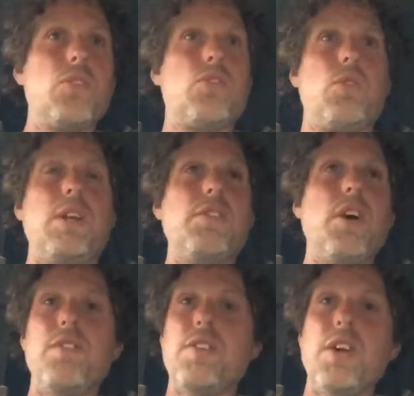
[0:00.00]

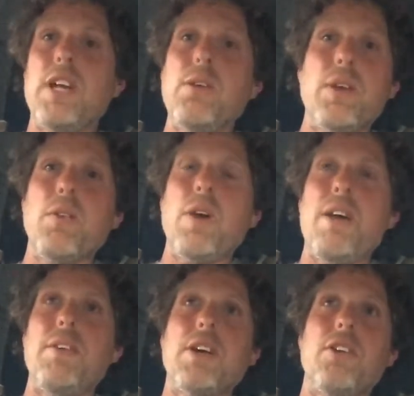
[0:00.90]
25, 30 quid or
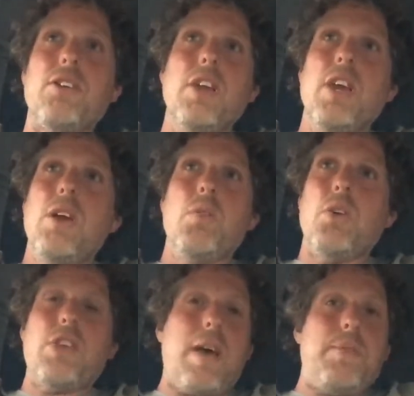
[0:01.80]
whatever, because
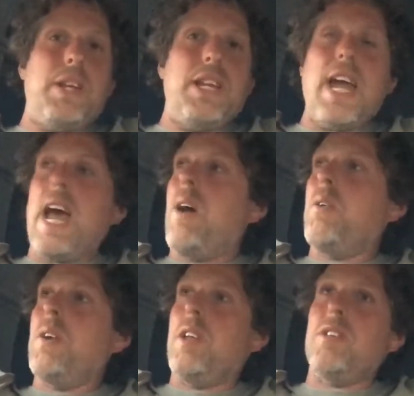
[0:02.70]
what's happening
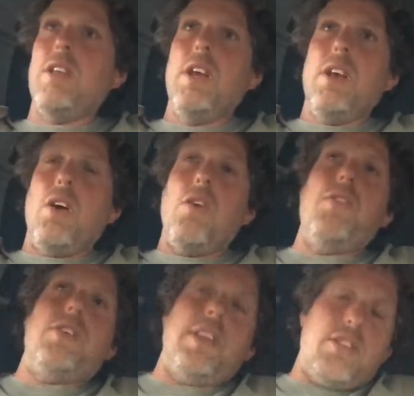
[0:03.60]
now is
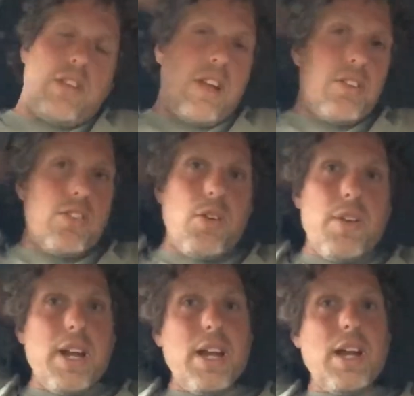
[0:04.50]
obviously the son's
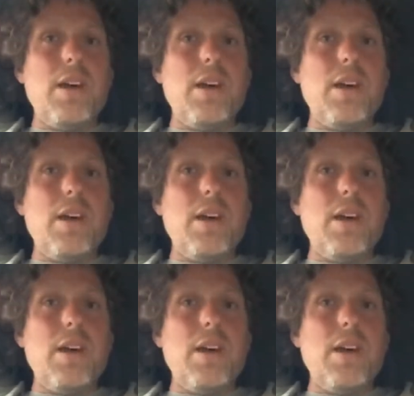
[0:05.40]
doing it. I